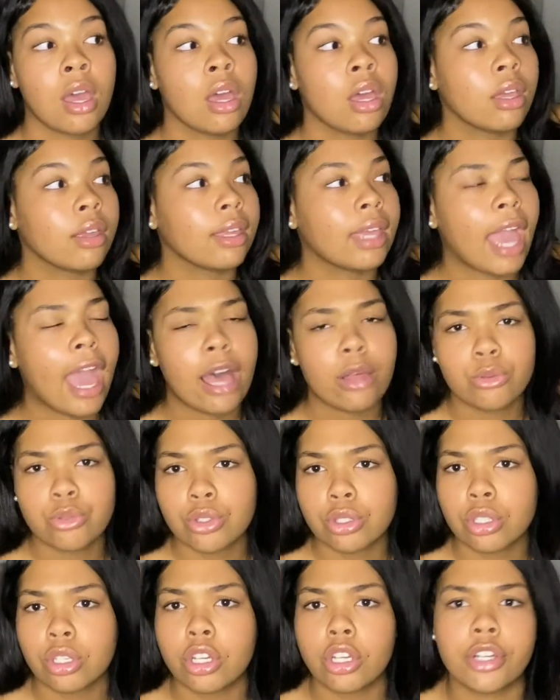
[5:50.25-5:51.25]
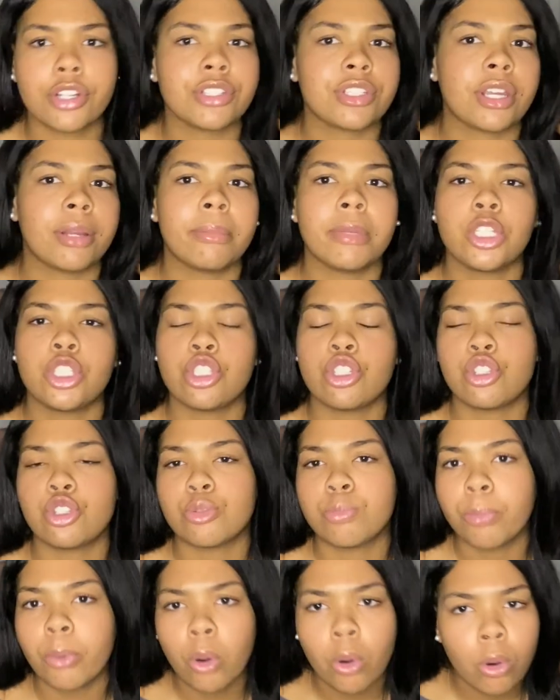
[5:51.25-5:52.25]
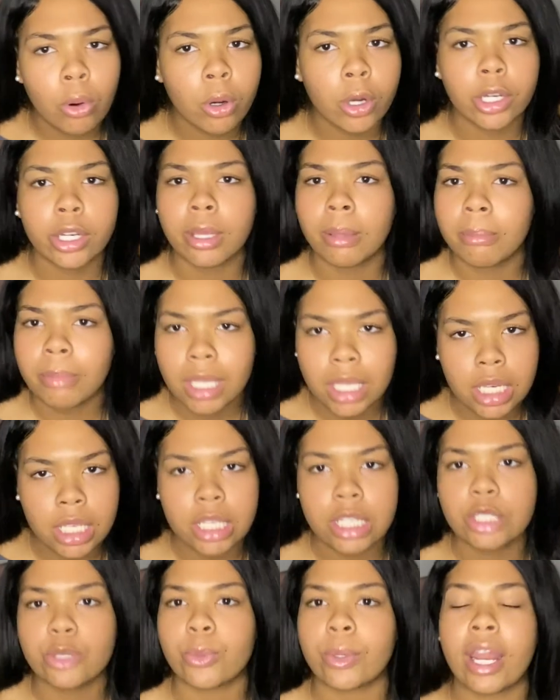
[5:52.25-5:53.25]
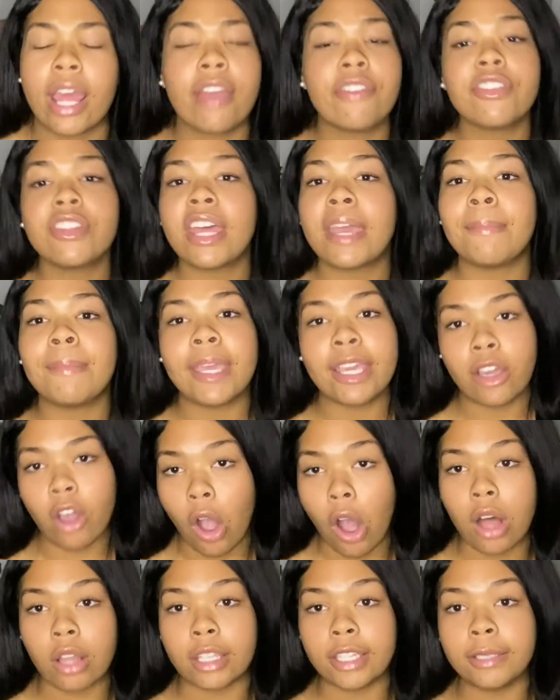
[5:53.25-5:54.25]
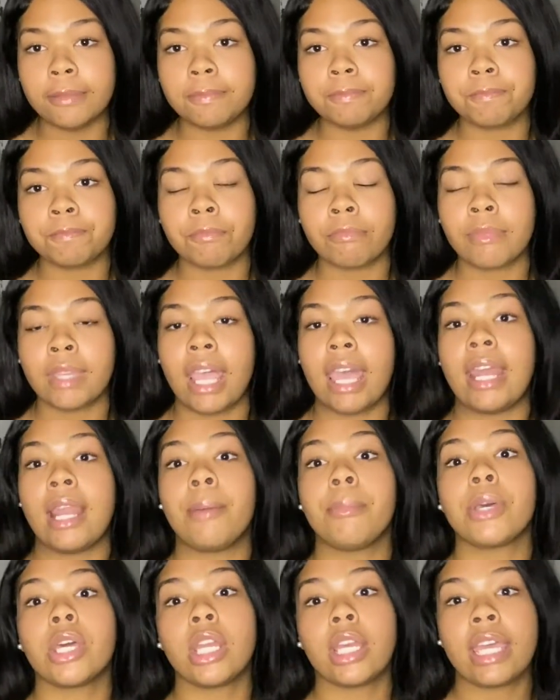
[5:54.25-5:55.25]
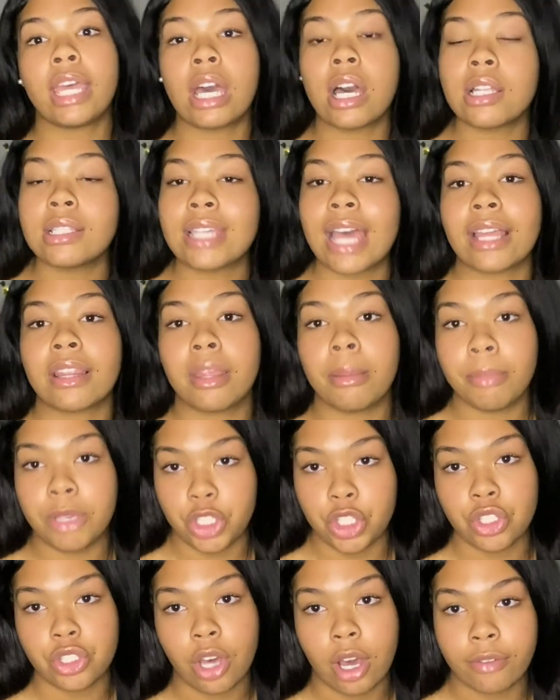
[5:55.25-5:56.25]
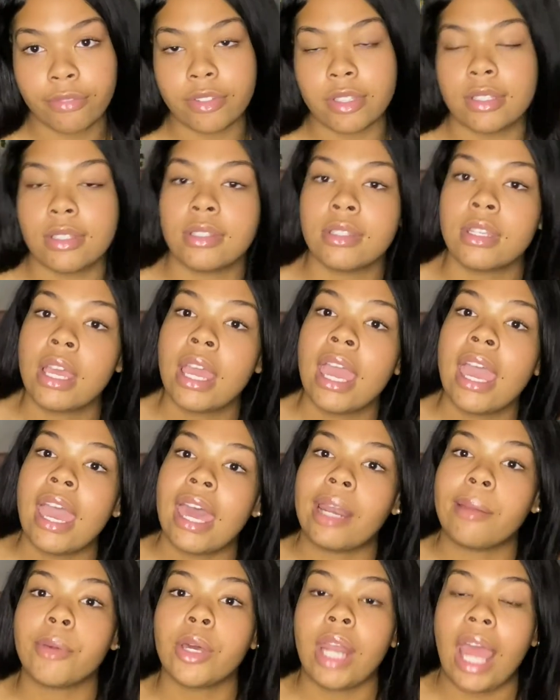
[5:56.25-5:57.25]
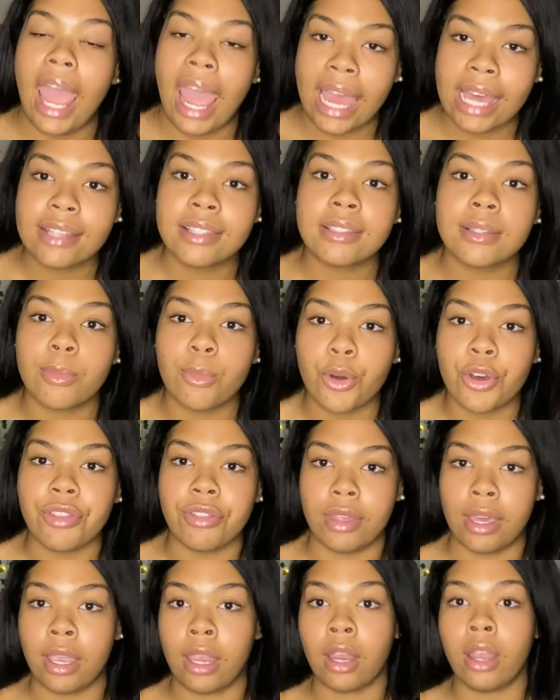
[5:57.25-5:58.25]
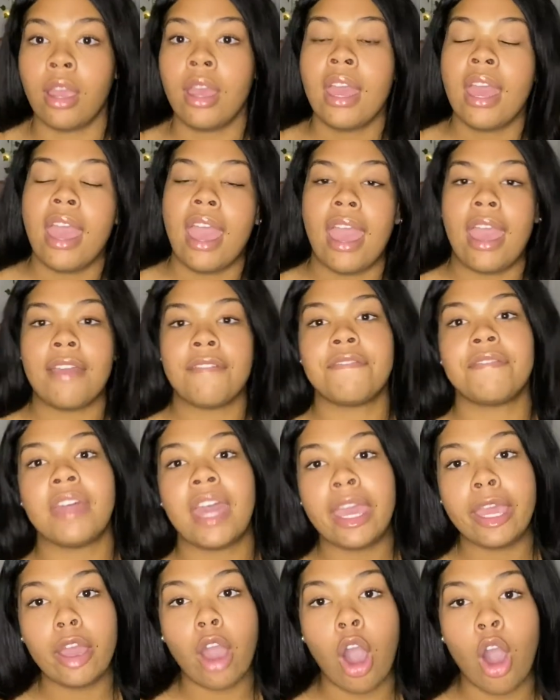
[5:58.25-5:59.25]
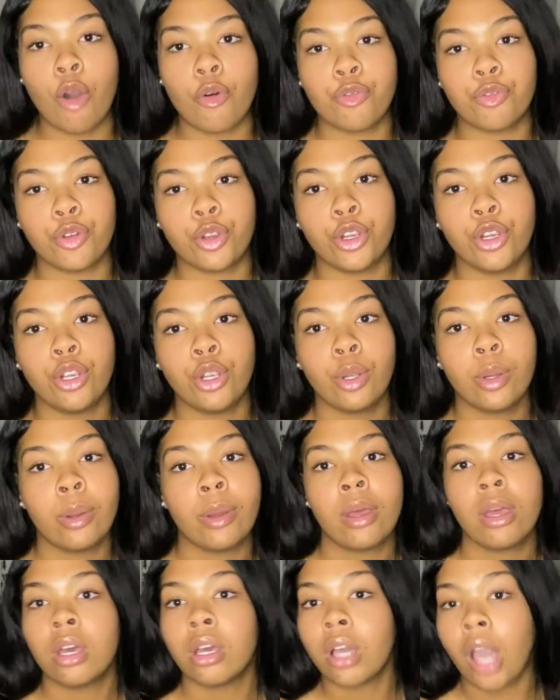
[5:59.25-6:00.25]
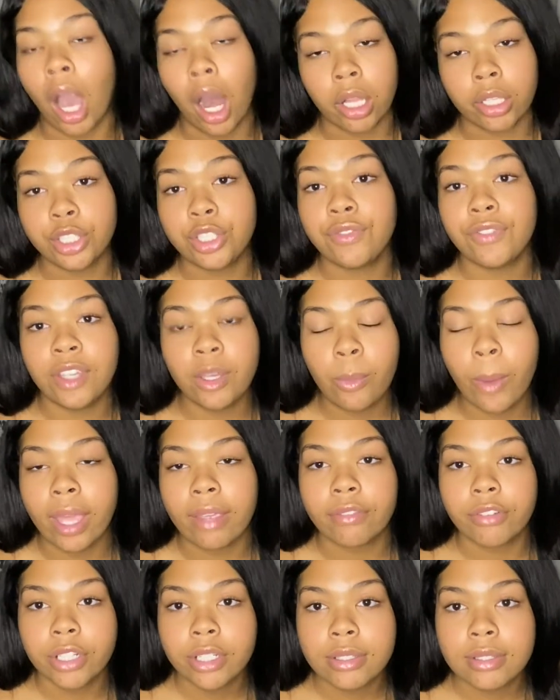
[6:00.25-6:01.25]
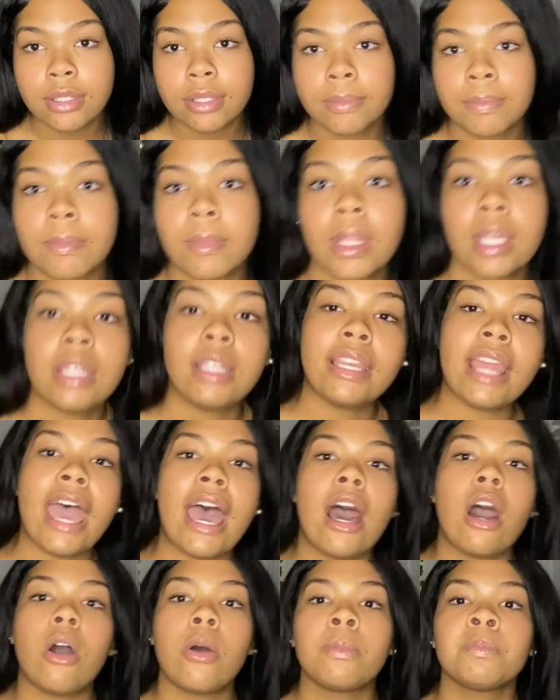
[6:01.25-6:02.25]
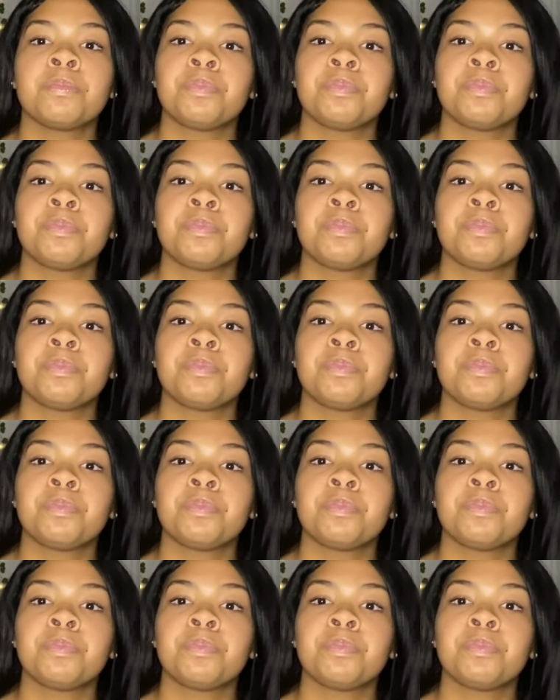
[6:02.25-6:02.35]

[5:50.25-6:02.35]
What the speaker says: counselors, their admissions board, committees, whatever they may call it, and I'm going to contact the admissions office. And I'm going to ask someone there if they offer college fee waivers. Now,